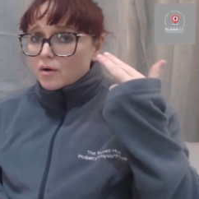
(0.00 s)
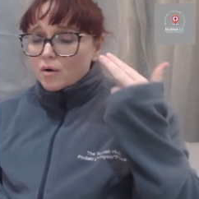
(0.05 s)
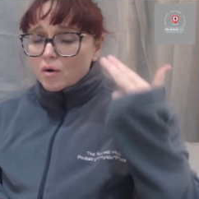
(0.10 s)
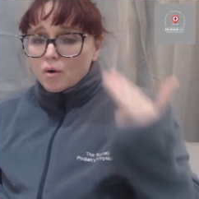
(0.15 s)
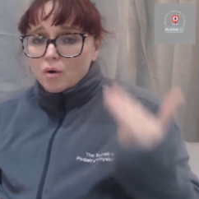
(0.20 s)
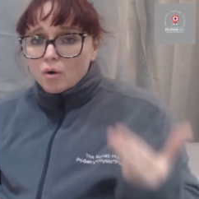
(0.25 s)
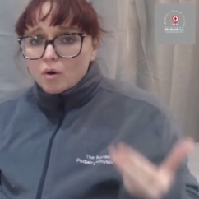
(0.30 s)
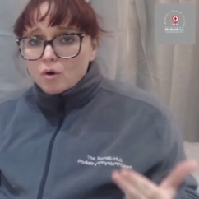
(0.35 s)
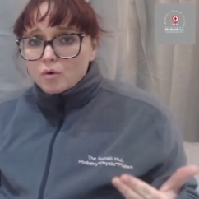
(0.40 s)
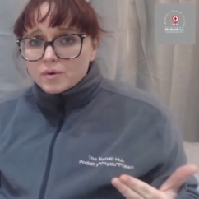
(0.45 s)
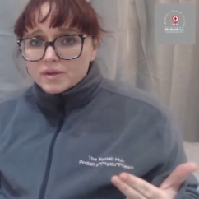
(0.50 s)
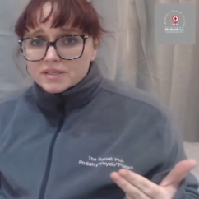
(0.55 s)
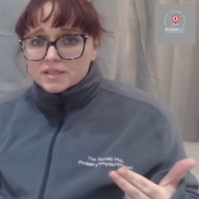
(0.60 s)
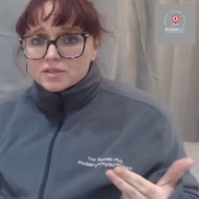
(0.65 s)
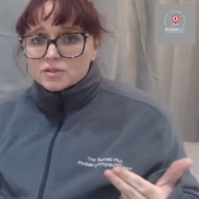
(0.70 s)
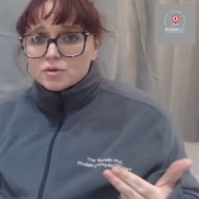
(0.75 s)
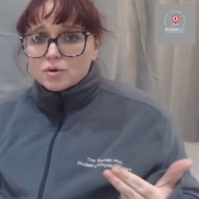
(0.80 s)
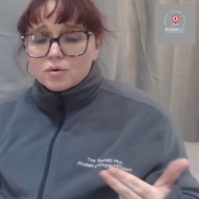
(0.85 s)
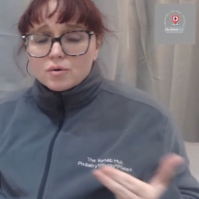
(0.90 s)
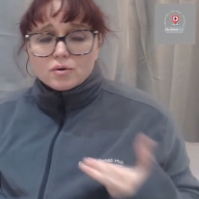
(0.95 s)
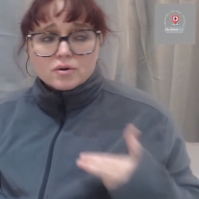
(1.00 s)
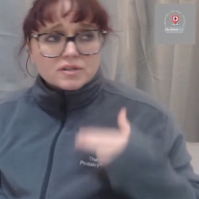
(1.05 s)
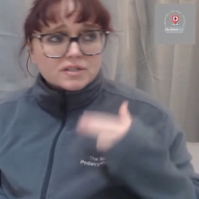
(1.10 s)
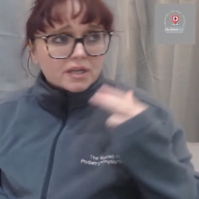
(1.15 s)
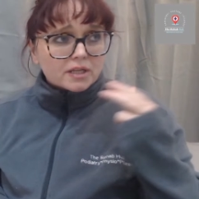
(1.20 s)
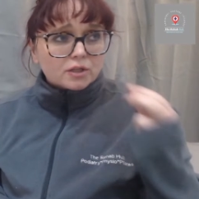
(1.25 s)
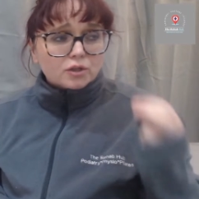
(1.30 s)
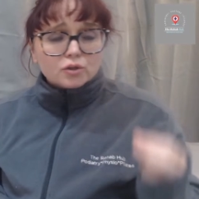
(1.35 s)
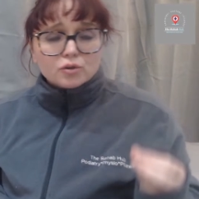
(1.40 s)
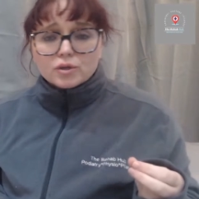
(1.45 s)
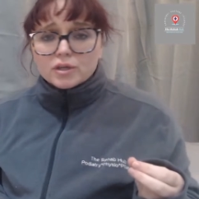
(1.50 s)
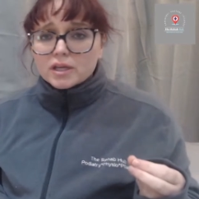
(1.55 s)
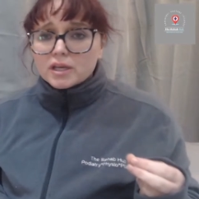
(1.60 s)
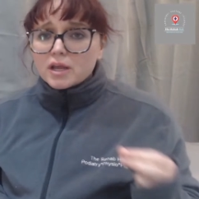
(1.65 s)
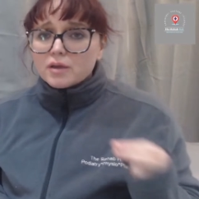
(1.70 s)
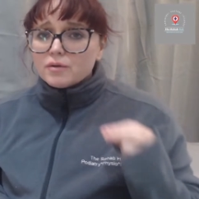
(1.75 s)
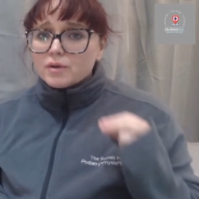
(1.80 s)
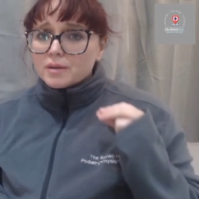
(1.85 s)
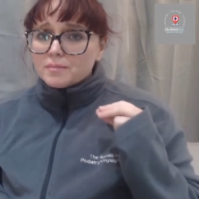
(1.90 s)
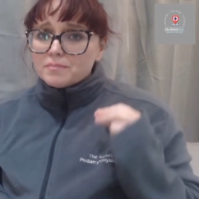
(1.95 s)
always in talks and looking
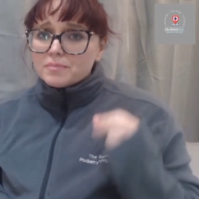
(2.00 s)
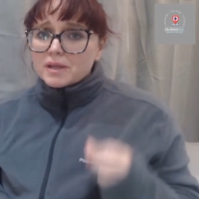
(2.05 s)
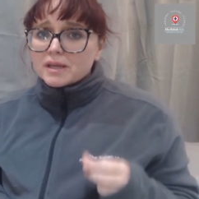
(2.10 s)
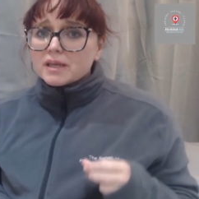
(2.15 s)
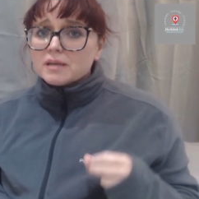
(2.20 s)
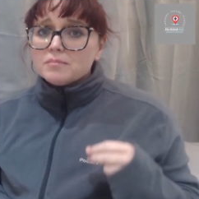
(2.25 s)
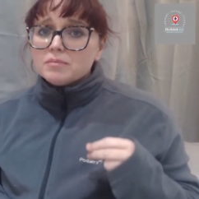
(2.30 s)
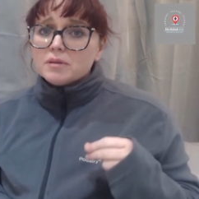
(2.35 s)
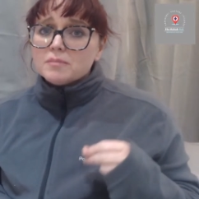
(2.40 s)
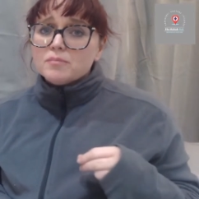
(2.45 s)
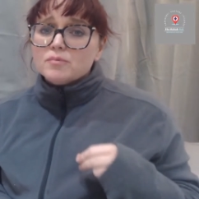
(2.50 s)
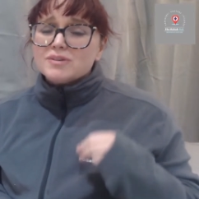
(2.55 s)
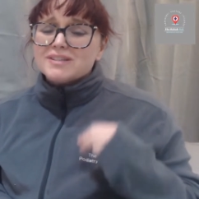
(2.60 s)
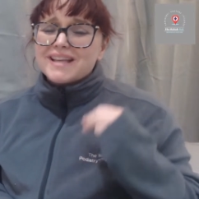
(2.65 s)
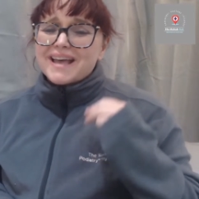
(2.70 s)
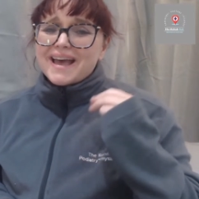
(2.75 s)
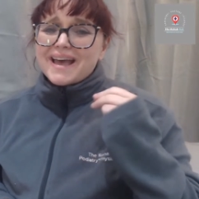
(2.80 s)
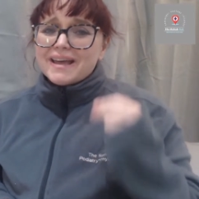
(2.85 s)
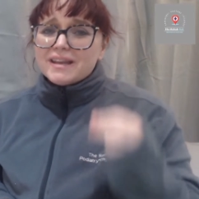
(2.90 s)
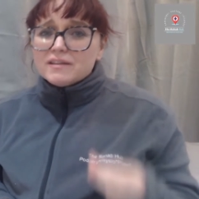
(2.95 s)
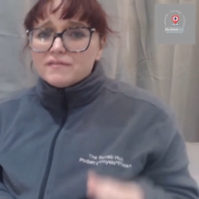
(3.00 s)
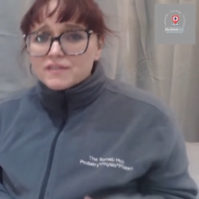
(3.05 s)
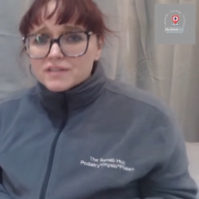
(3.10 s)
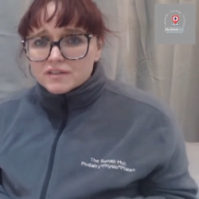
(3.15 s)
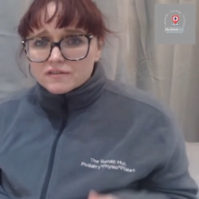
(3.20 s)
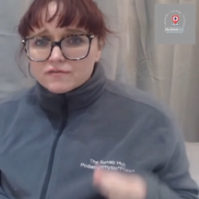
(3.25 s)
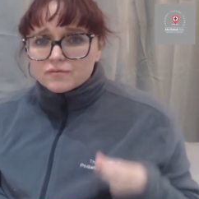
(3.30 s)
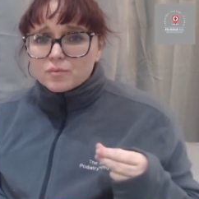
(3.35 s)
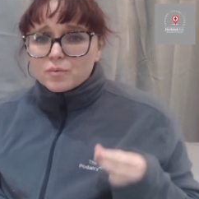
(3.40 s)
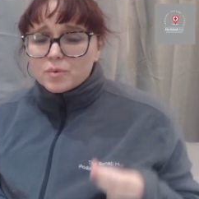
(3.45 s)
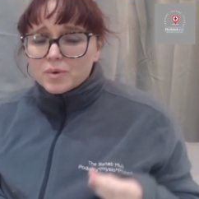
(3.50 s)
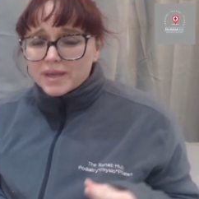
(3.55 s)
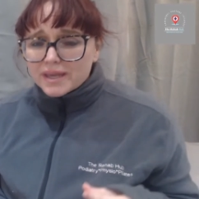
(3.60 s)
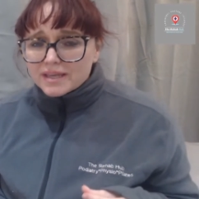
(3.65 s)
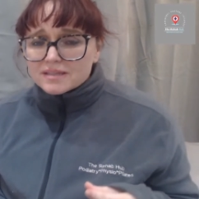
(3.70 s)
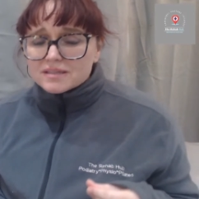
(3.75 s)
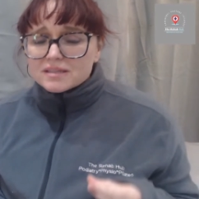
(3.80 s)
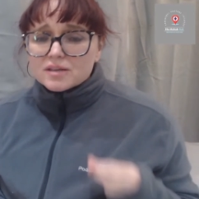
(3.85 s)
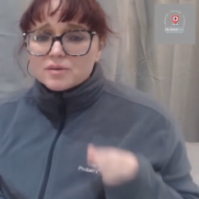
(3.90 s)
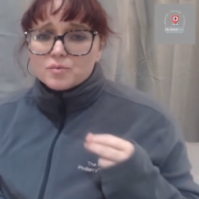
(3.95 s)
out and bringing the most innovative
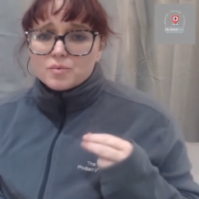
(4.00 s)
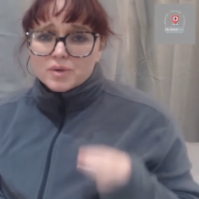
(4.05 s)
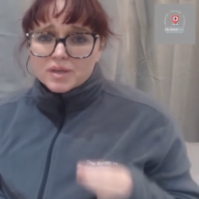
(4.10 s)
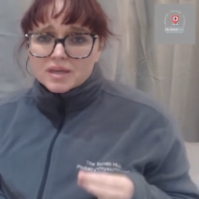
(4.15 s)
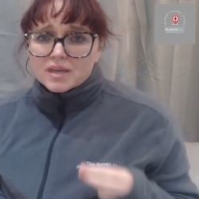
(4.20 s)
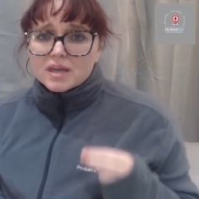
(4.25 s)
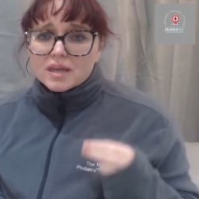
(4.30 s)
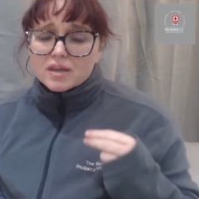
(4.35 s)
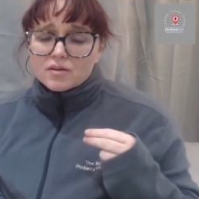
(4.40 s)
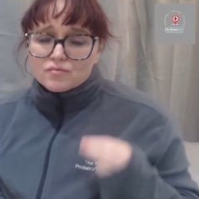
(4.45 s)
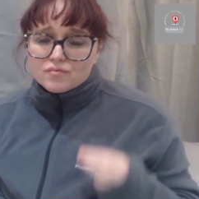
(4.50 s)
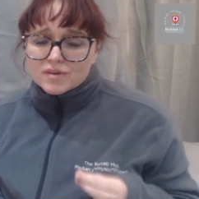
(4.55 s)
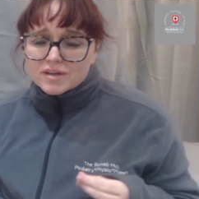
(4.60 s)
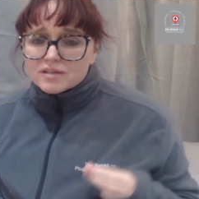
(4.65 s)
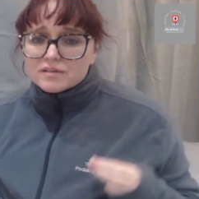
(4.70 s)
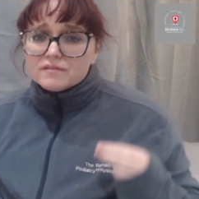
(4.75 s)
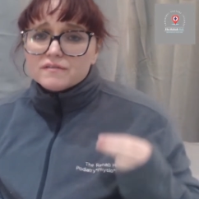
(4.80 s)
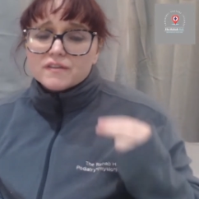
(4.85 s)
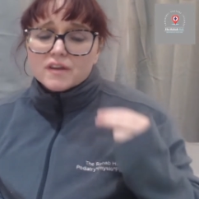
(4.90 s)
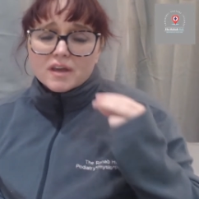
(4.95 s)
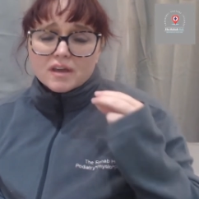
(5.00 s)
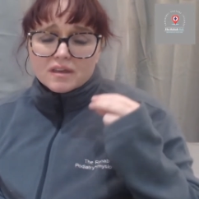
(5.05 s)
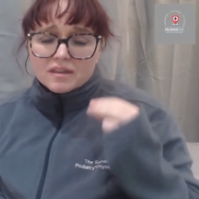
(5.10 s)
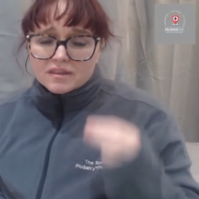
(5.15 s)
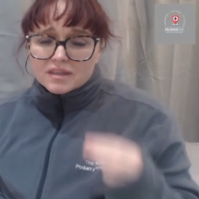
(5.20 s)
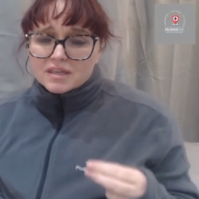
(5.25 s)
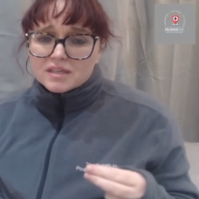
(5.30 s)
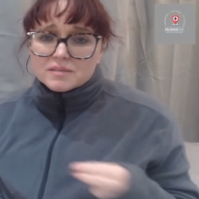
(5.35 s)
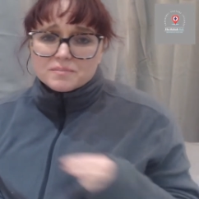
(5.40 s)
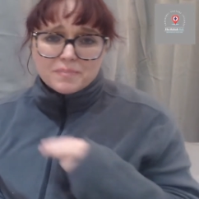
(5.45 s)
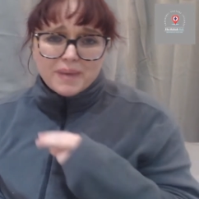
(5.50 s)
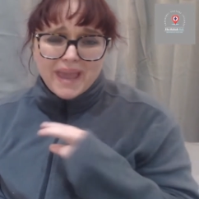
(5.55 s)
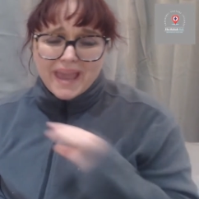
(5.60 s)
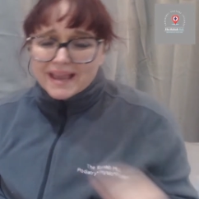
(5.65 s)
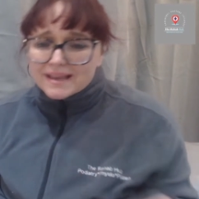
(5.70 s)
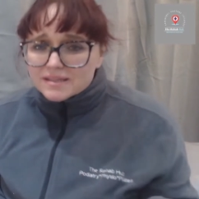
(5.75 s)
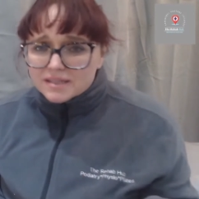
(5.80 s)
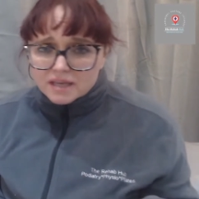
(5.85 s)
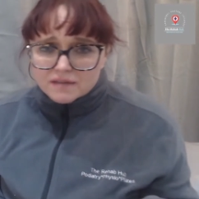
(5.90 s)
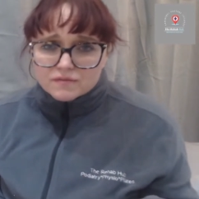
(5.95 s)
ways that we can get rid of these
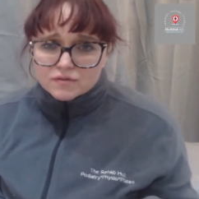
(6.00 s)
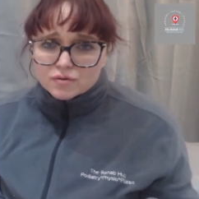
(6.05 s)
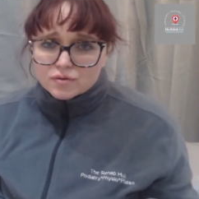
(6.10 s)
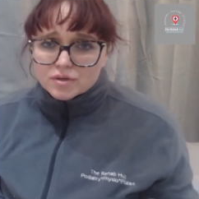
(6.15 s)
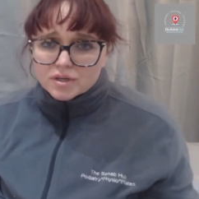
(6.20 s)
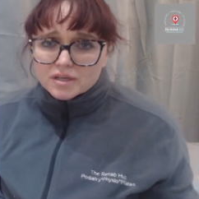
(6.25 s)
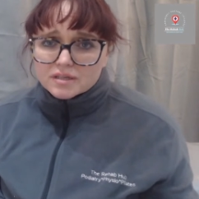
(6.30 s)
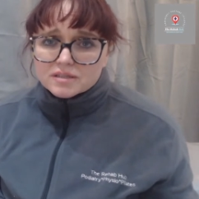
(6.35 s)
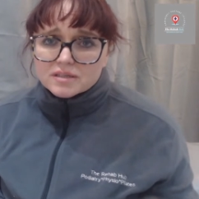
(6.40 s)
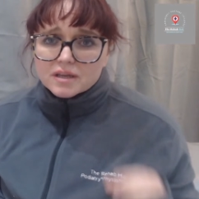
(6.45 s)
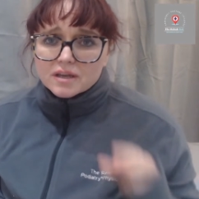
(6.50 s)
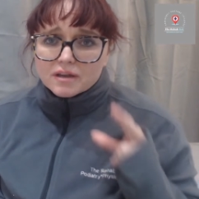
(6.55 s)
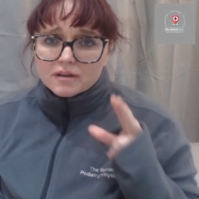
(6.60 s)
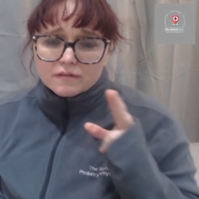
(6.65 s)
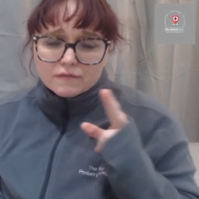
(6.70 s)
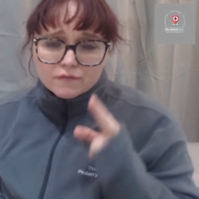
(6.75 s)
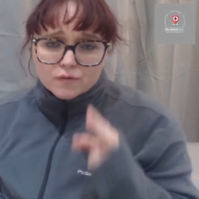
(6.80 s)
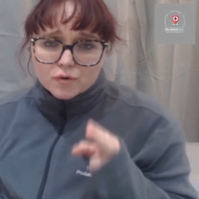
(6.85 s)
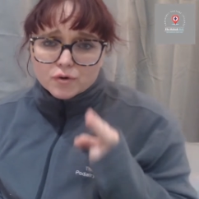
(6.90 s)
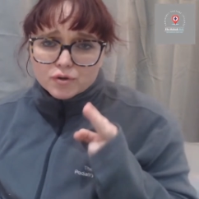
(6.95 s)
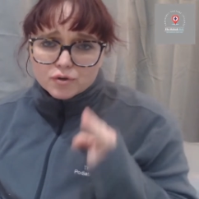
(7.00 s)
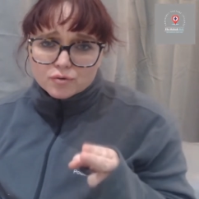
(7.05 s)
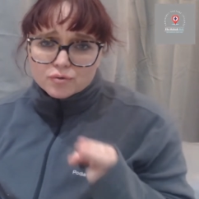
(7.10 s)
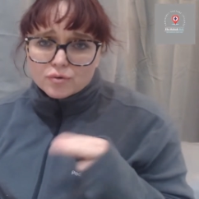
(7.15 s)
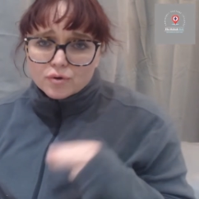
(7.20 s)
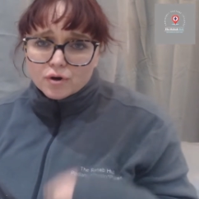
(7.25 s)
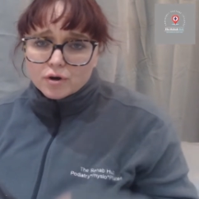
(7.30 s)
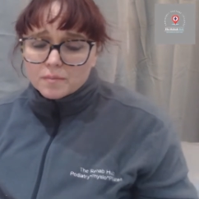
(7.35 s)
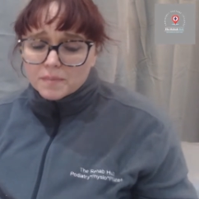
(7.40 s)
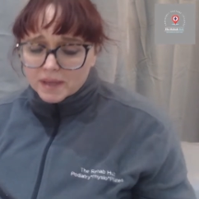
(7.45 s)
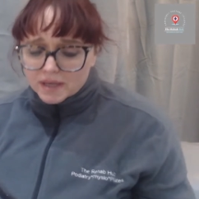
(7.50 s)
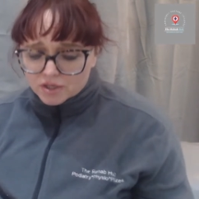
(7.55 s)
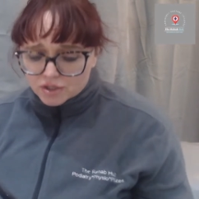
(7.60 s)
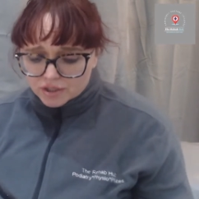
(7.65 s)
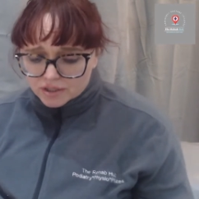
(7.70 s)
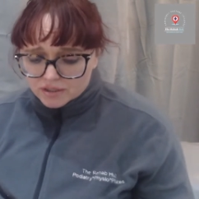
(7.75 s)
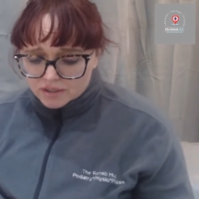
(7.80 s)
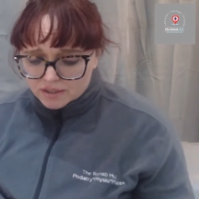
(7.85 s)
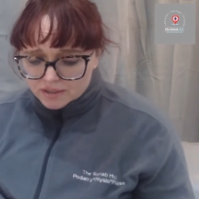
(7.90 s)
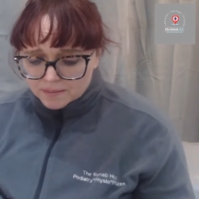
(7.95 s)
pesky verrucas for you, our
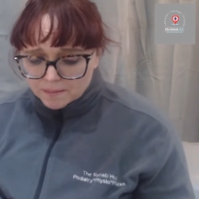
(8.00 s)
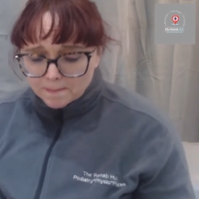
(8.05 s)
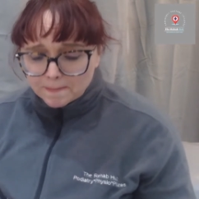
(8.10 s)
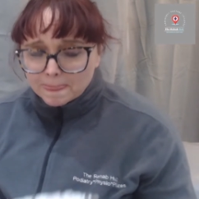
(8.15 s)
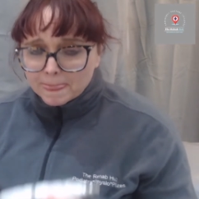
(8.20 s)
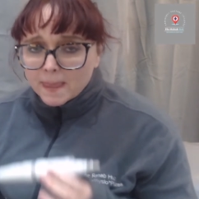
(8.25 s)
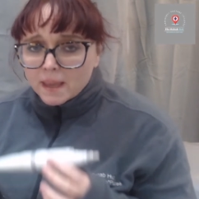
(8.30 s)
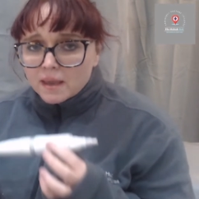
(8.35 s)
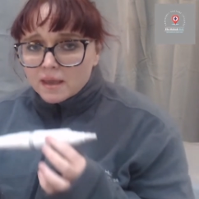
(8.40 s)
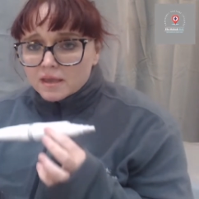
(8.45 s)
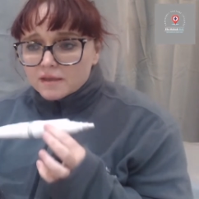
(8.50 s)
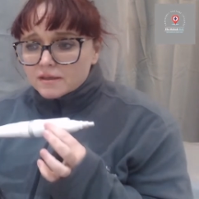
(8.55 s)
patients.